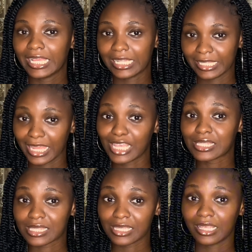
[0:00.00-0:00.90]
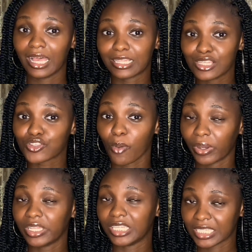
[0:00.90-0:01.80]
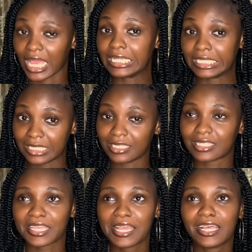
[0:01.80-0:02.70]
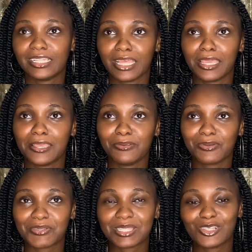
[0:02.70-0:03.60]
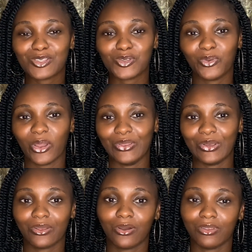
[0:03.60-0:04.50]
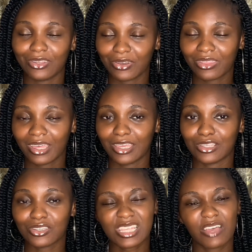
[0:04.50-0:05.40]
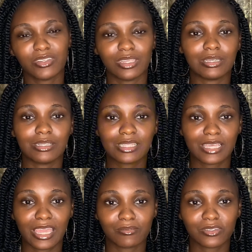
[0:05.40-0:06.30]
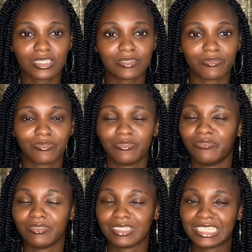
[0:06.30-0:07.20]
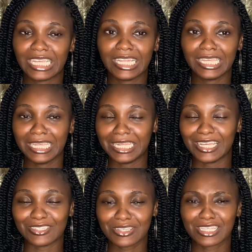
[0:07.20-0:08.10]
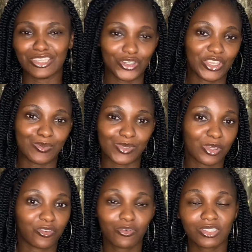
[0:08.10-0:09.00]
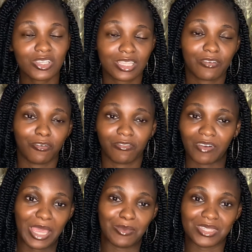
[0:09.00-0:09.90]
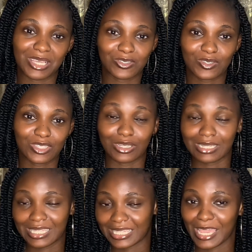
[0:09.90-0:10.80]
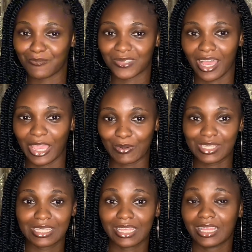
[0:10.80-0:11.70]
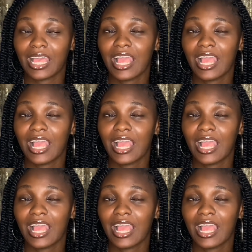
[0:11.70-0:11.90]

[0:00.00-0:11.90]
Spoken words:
nice to see that at least somebody did it. There you could see Zubby on the other end just having a good time, just chilling and just enjoying himself. He was just there for vibes and just a good time. He wasn't